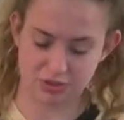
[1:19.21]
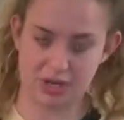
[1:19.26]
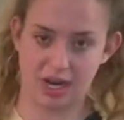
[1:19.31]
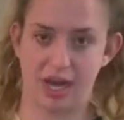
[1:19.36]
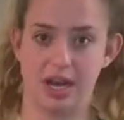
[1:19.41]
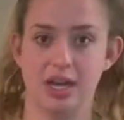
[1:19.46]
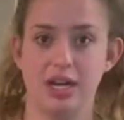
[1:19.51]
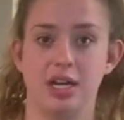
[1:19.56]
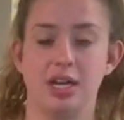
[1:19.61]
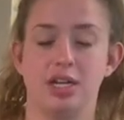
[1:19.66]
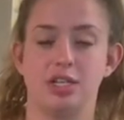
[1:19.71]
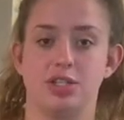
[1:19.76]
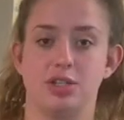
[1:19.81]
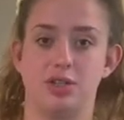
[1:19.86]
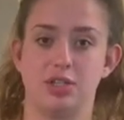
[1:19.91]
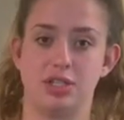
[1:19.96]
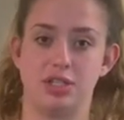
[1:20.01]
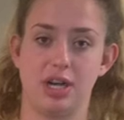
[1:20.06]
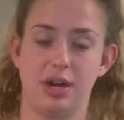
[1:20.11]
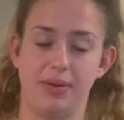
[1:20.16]
draw. So
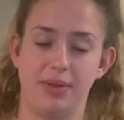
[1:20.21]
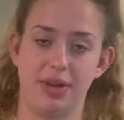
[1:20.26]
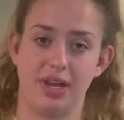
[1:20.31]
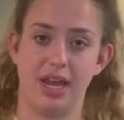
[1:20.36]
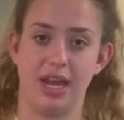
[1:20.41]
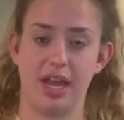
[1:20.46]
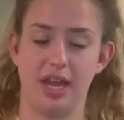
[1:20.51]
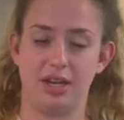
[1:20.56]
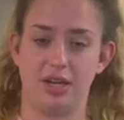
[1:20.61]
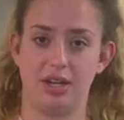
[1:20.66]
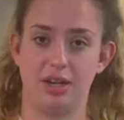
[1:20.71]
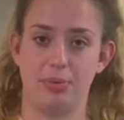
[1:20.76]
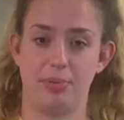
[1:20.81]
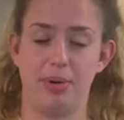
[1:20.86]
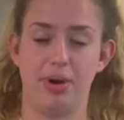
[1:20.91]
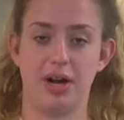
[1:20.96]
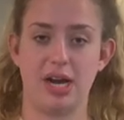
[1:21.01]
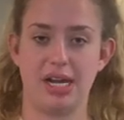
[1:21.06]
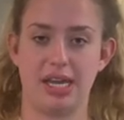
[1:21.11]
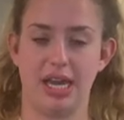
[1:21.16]
you start with your hand in your
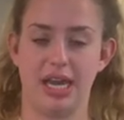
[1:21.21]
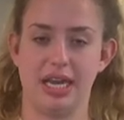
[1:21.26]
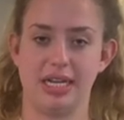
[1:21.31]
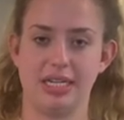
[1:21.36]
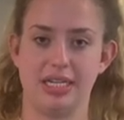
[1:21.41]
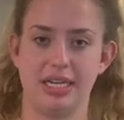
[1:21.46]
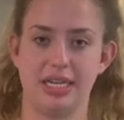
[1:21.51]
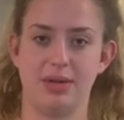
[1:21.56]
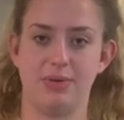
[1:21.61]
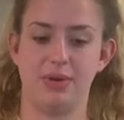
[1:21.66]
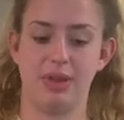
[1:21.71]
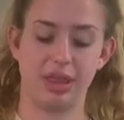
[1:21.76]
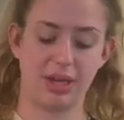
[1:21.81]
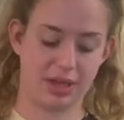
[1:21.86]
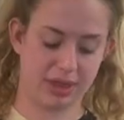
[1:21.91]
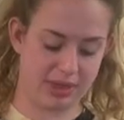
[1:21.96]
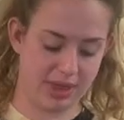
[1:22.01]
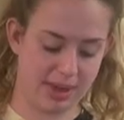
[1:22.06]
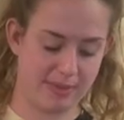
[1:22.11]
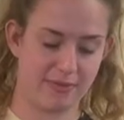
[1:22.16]
pocket, with your
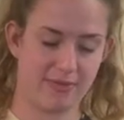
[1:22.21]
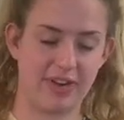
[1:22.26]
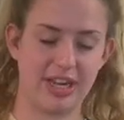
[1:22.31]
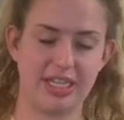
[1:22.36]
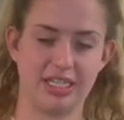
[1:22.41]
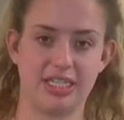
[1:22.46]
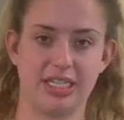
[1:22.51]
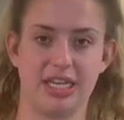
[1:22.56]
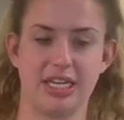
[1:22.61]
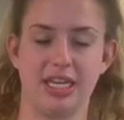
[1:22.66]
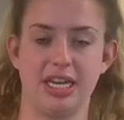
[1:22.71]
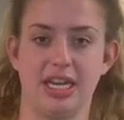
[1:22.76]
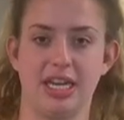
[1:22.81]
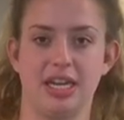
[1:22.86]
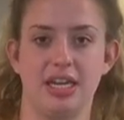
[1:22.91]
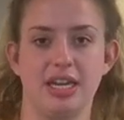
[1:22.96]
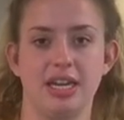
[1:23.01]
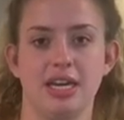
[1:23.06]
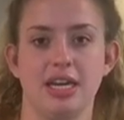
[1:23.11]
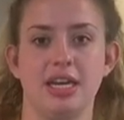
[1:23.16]
thumb facing
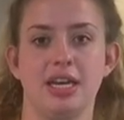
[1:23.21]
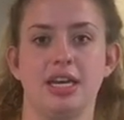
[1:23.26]
in,